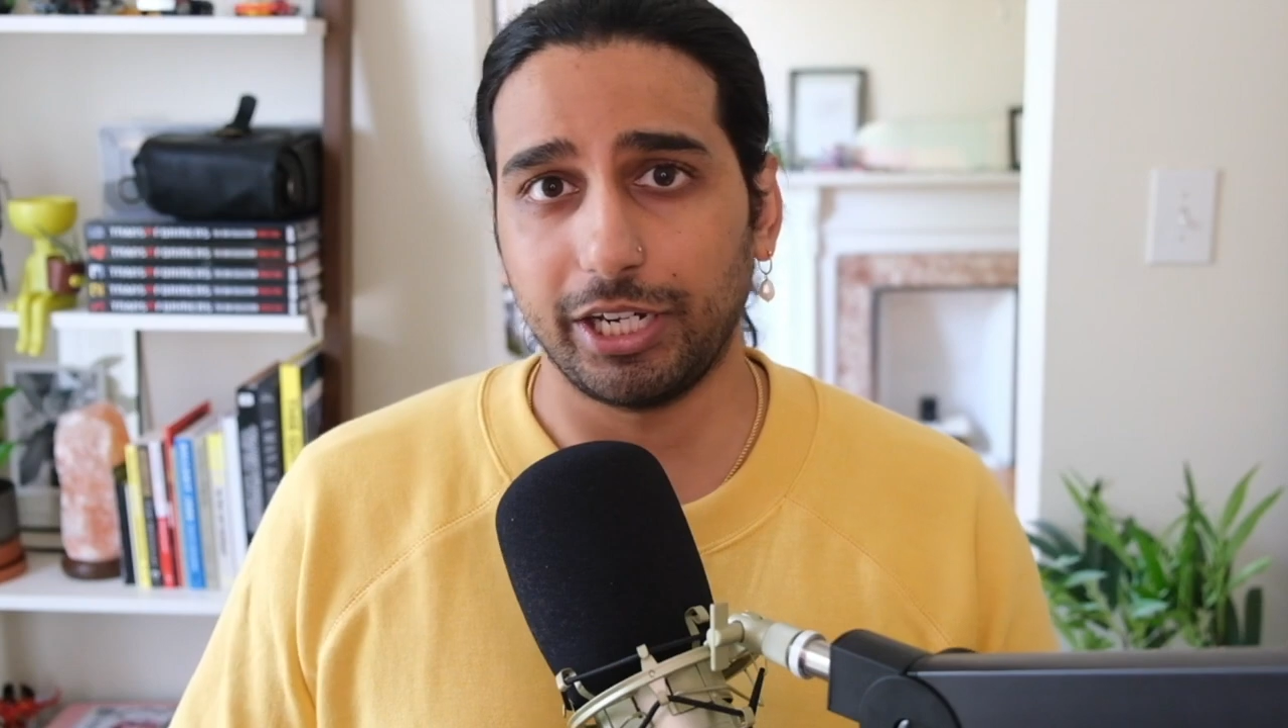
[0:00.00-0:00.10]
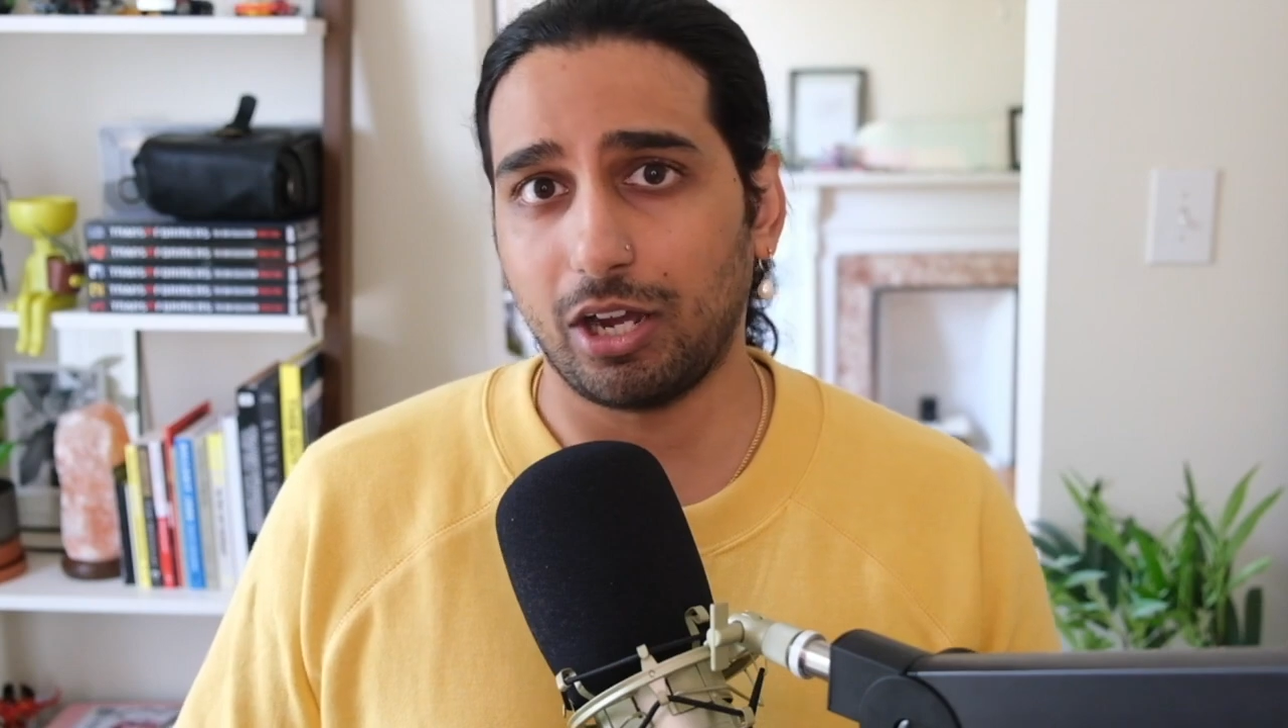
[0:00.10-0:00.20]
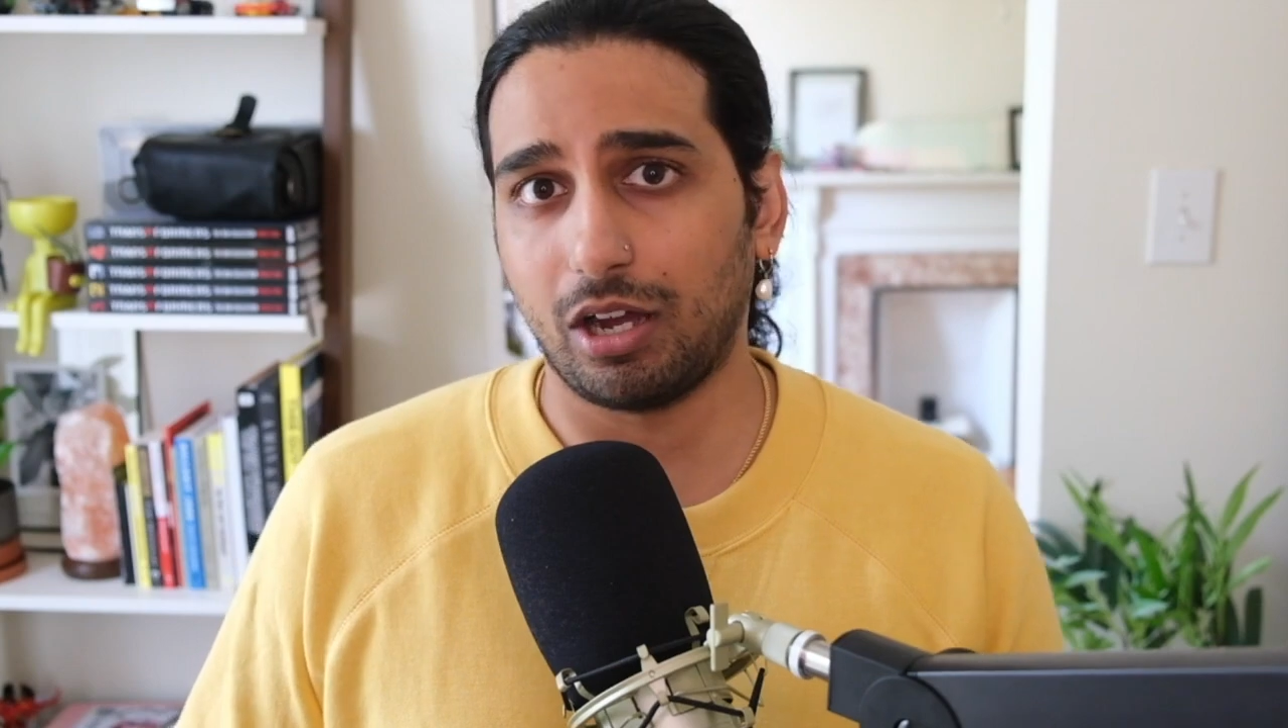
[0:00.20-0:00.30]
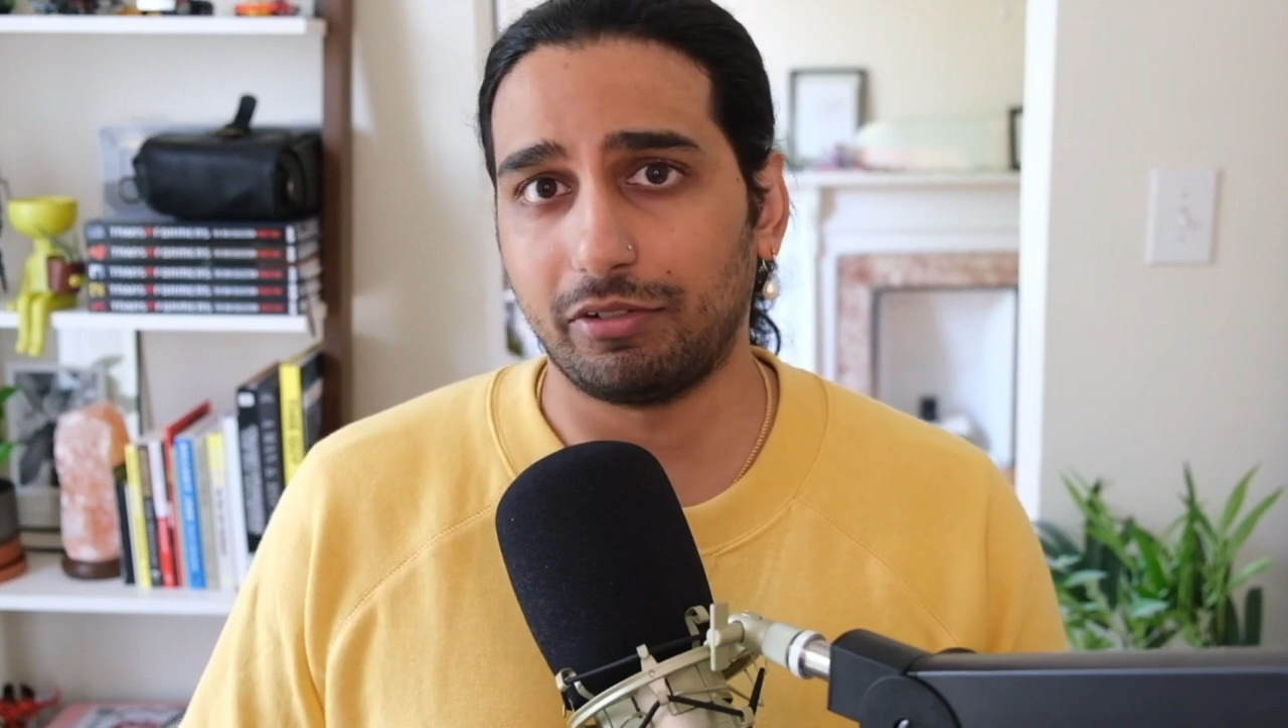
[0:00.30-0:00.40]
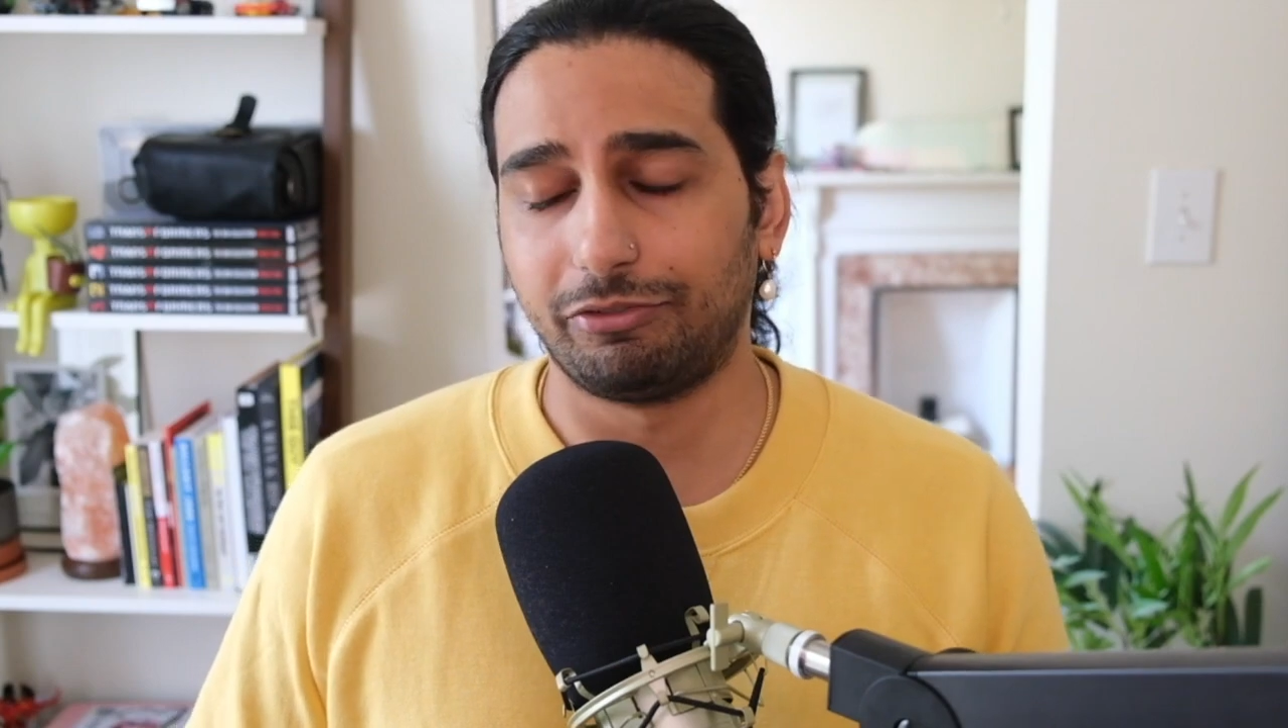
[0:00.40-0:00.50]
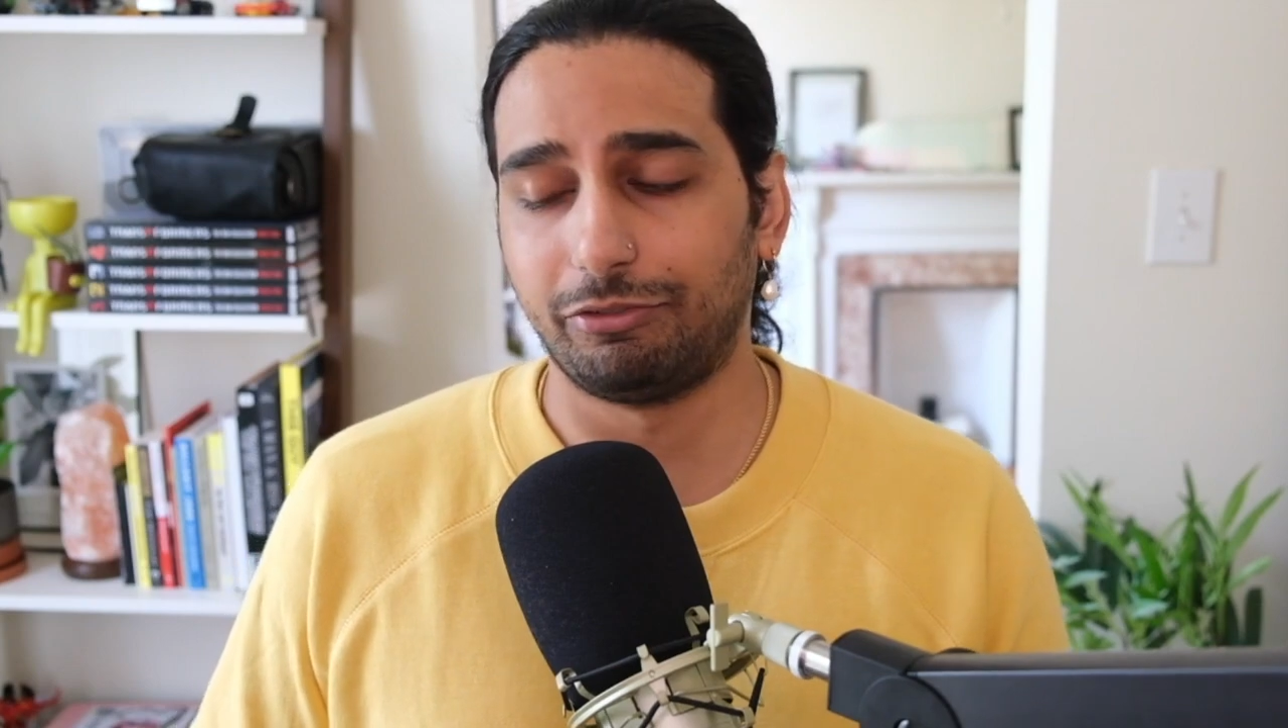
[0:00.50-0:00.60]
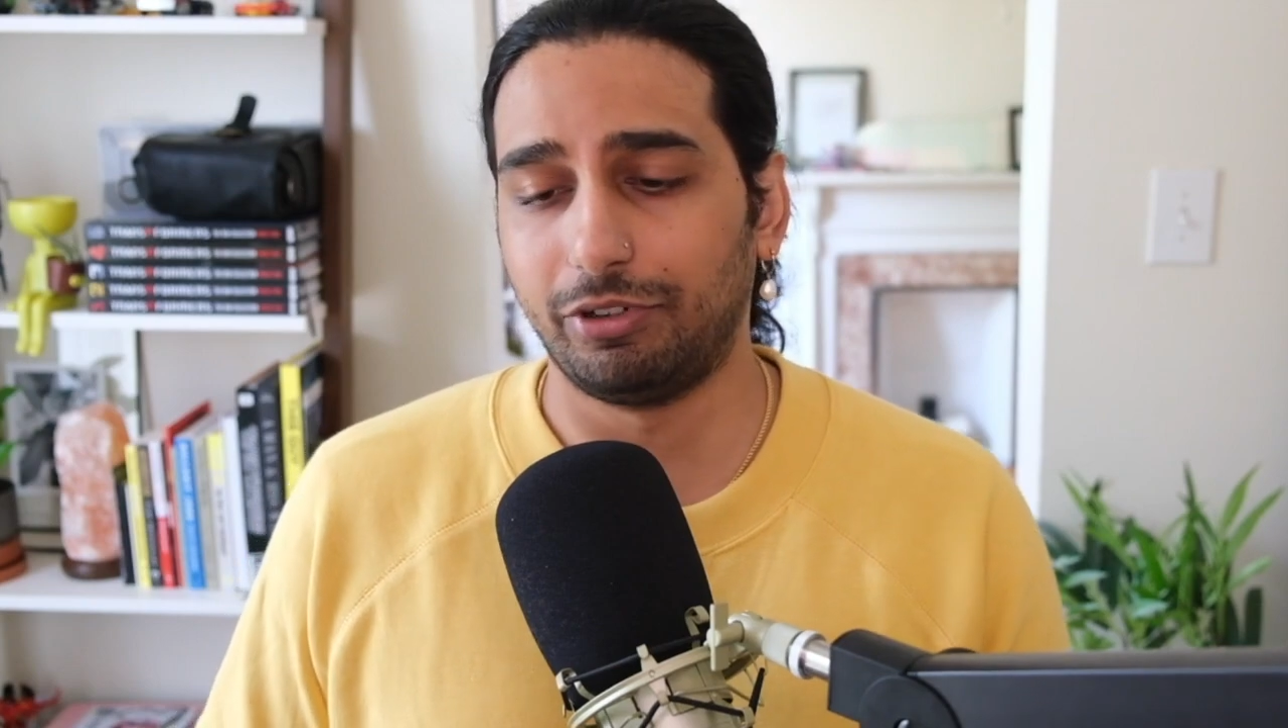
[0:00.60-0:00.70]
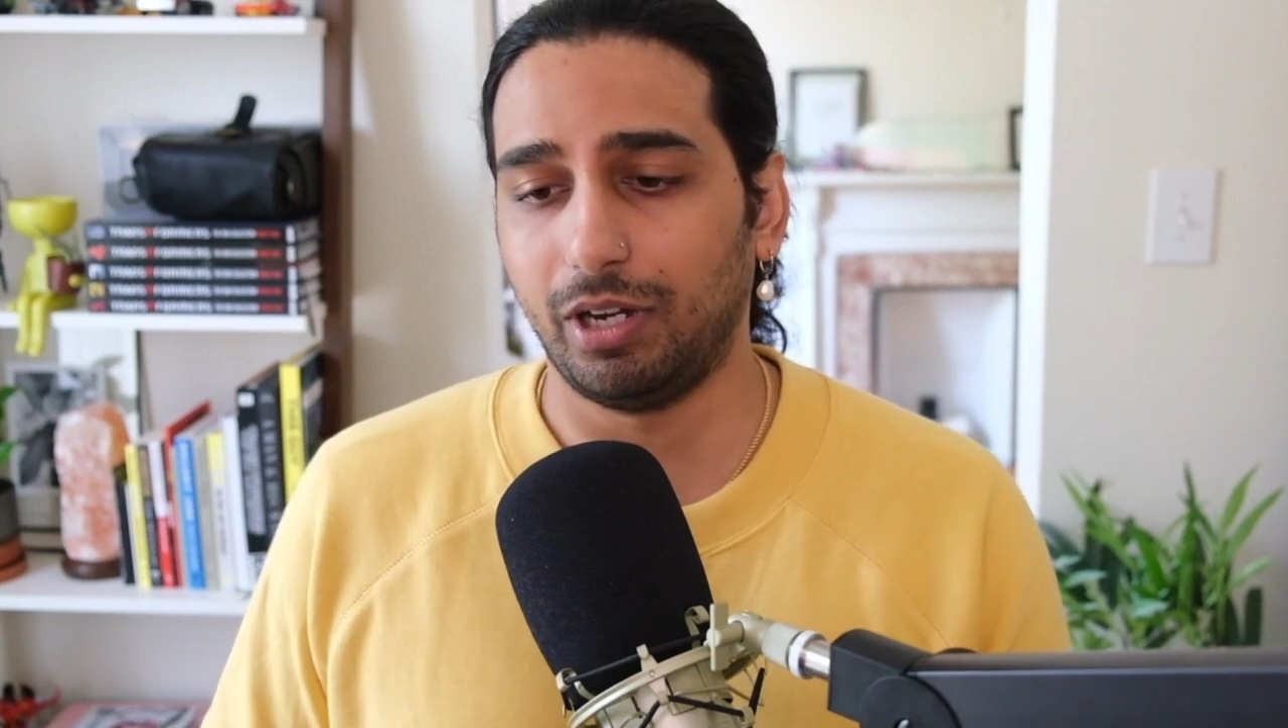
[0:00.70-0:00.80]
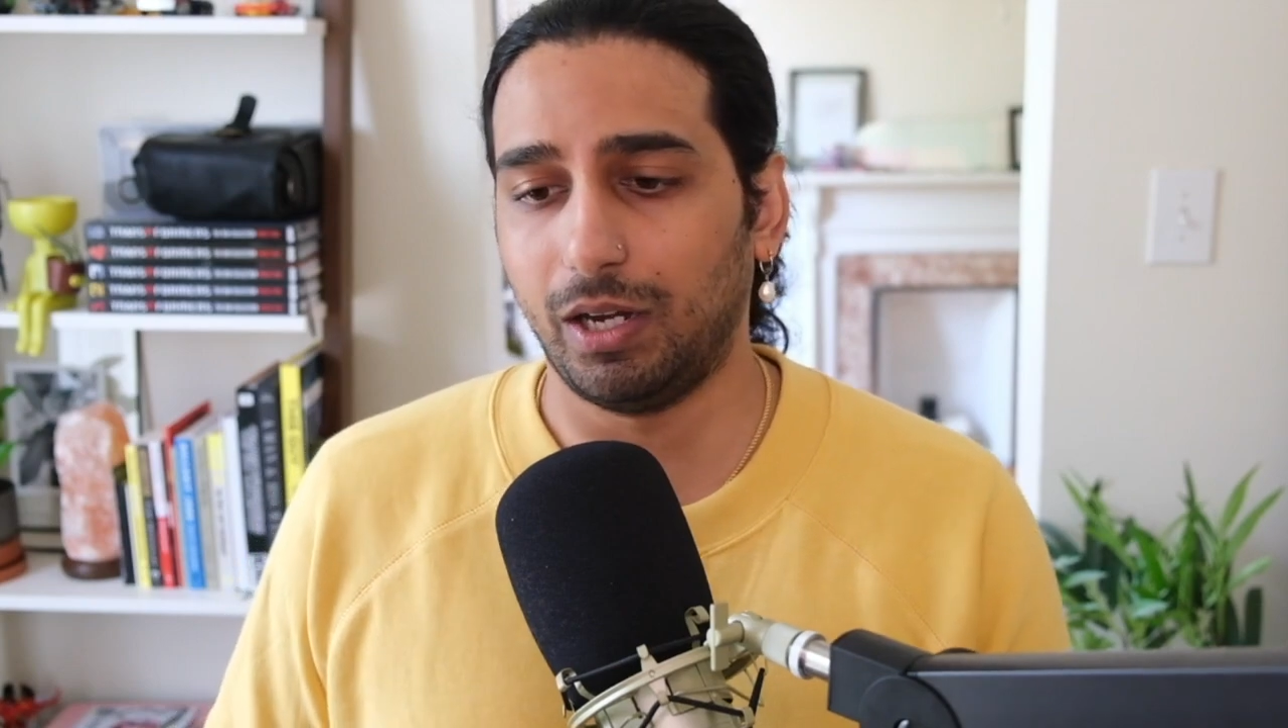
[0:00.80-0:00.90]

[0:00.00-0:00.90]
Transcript: off,